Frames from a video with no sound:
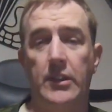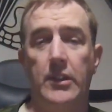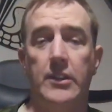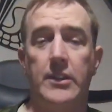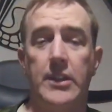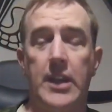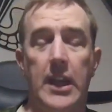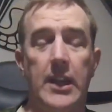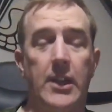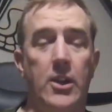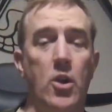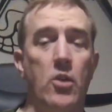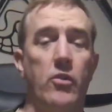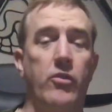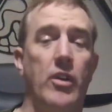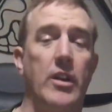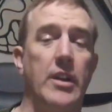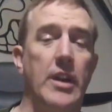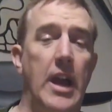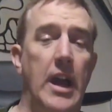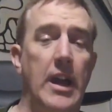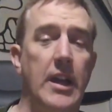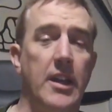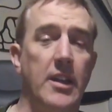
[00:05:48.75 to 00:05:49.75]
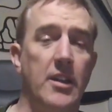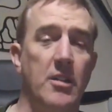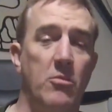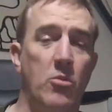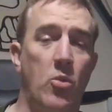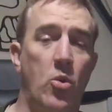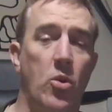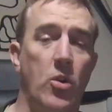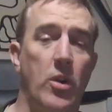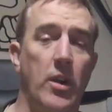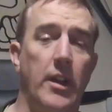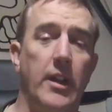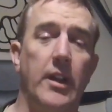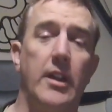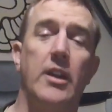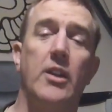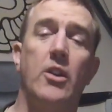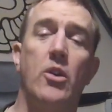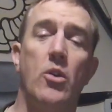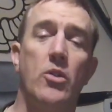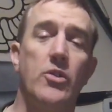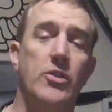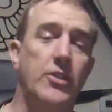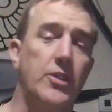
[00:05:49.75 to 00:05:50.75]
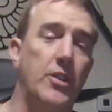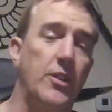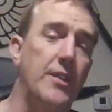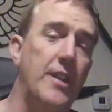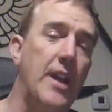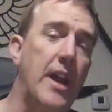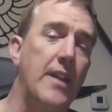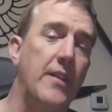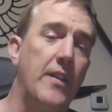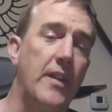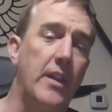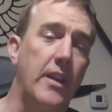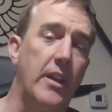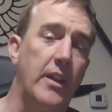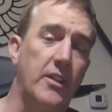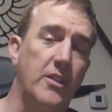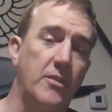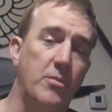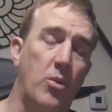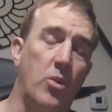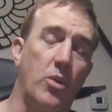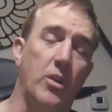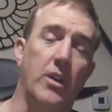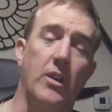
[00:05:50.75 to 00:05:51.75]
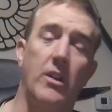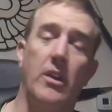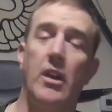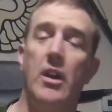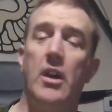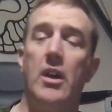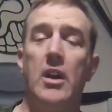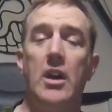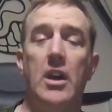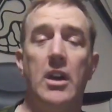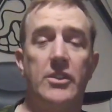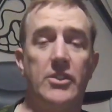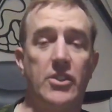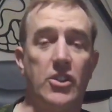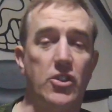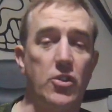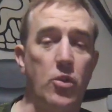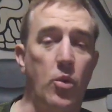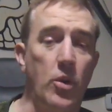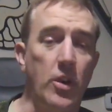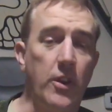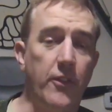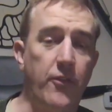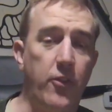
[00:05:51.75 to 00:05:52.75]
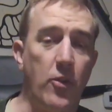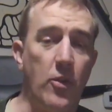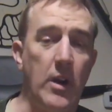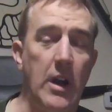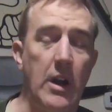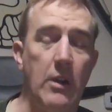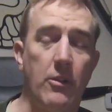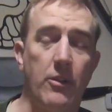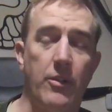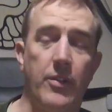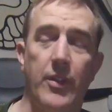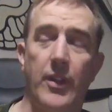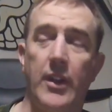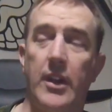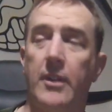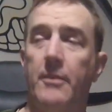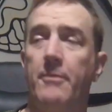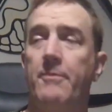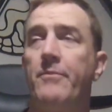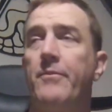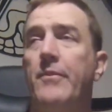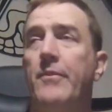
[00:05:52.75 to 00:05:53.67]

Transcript: You take over at 9 in the morning, and it goes till 9 the next morning. It's a 24-hour thing.